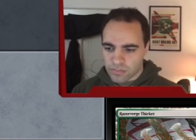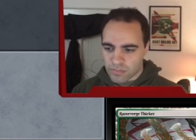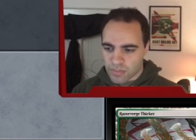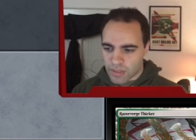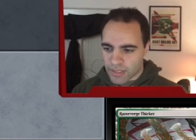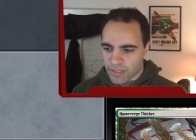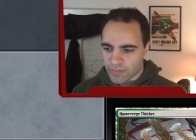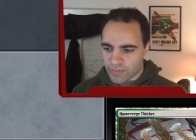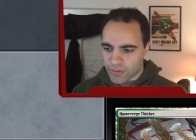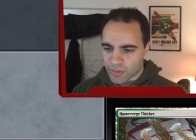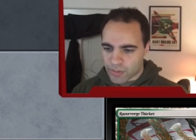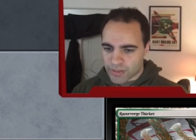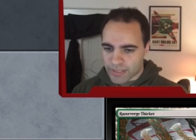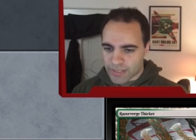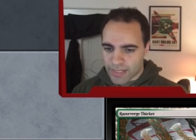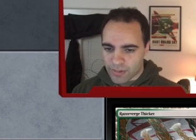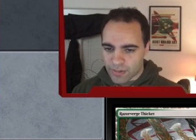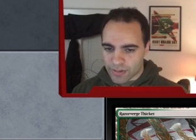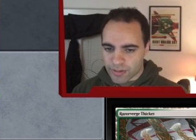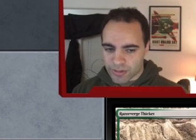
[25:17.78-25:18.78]
Again, if he wants to
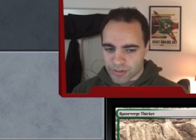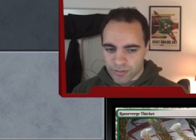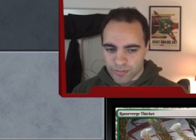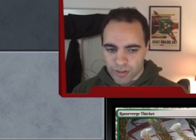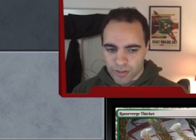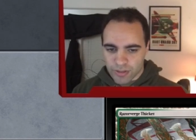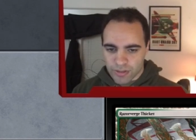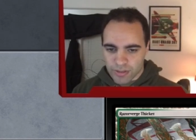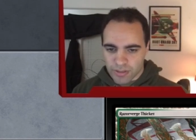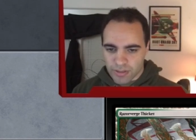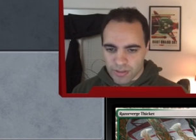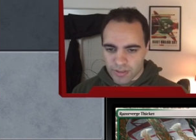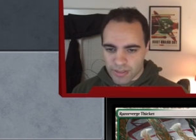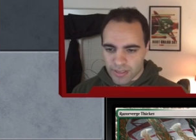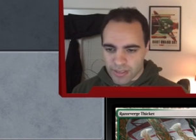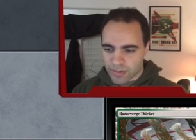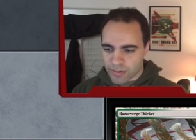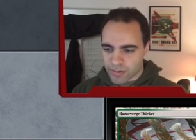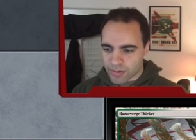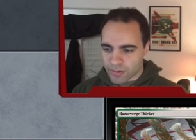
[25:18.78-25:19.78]
counter this Traverse, then he
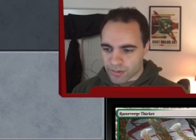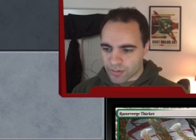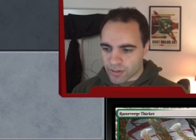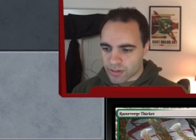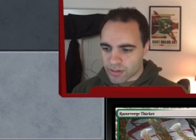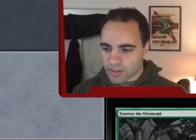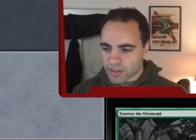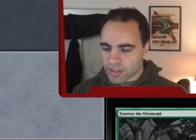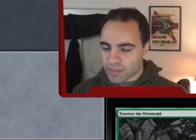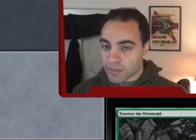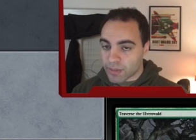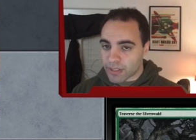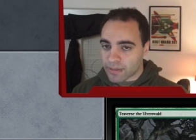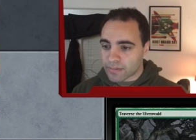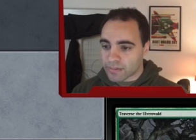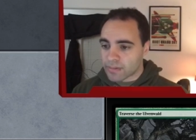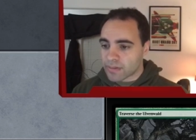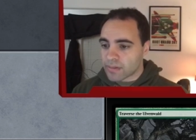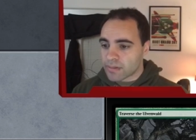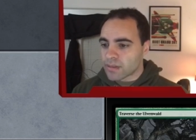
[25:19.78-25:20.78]
counters the Traverse. He might.
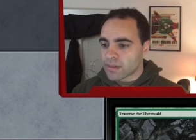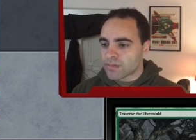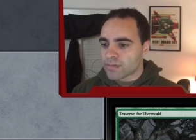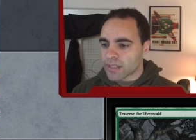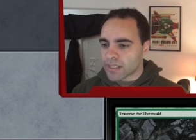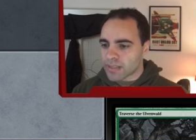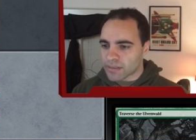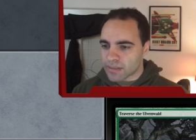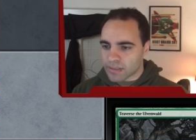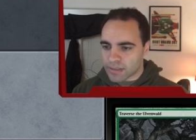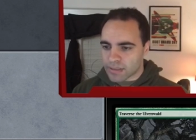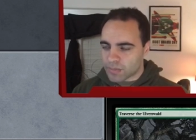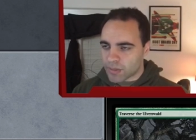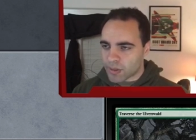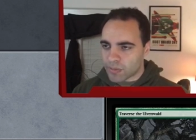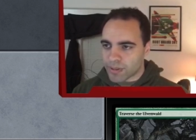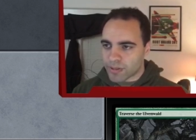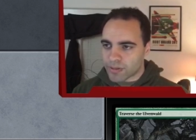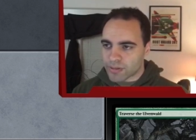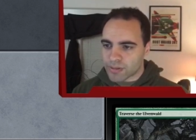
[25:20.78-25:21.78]
If he has like
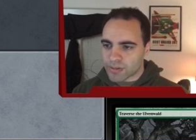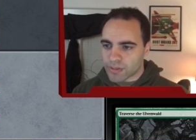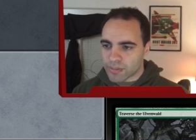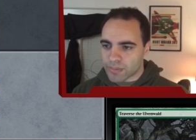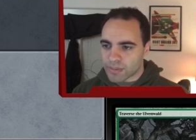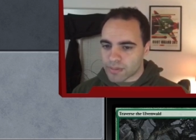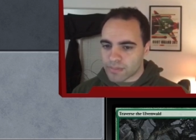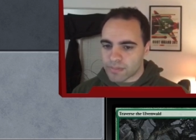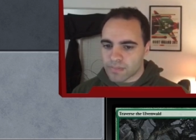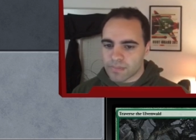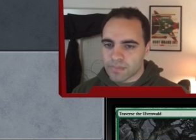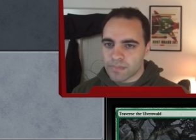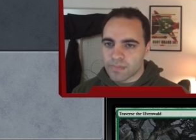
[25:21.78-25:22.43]
Spell Pierce or something.